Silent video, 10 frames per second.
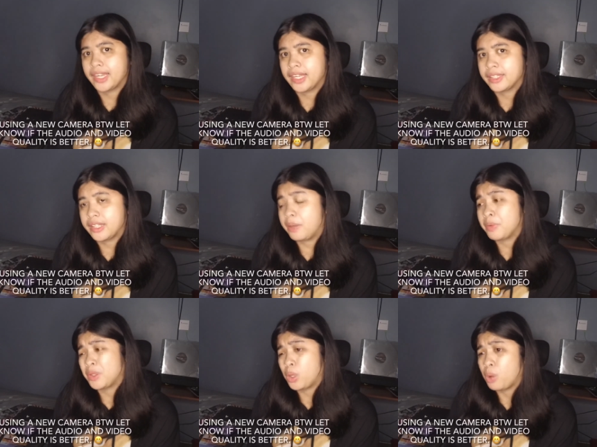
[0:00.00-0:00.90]
I can keep
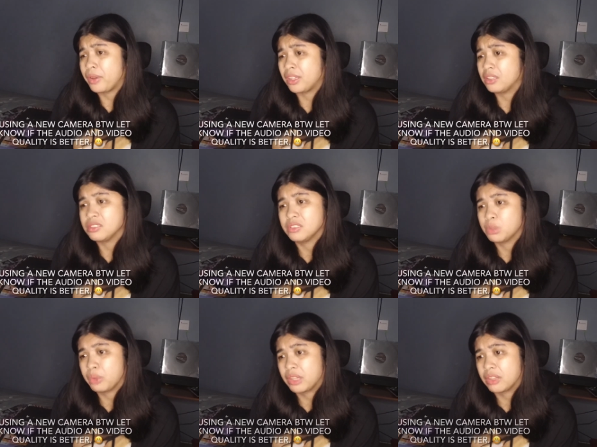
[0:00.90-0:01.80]
on going and
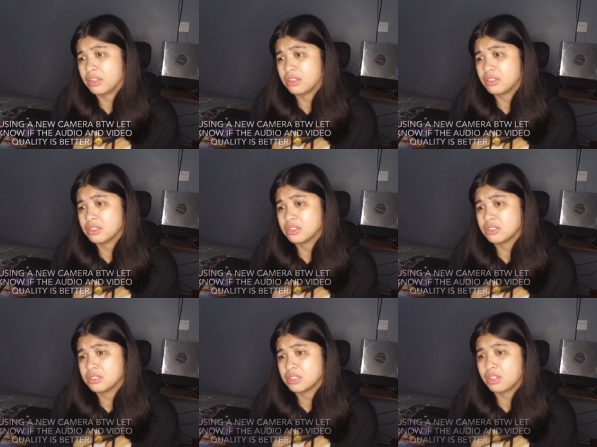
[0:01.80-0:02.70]
doing
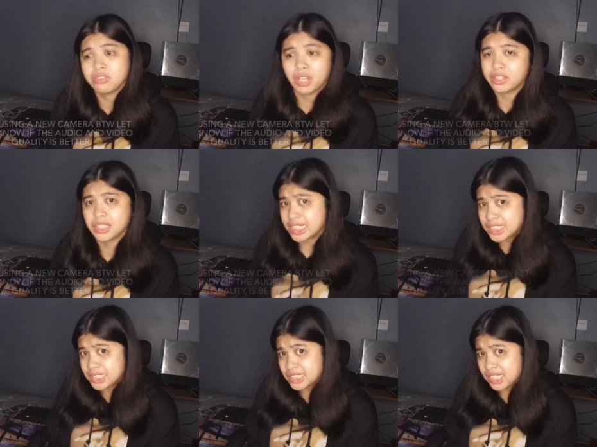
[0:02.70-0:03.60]
stuff like this.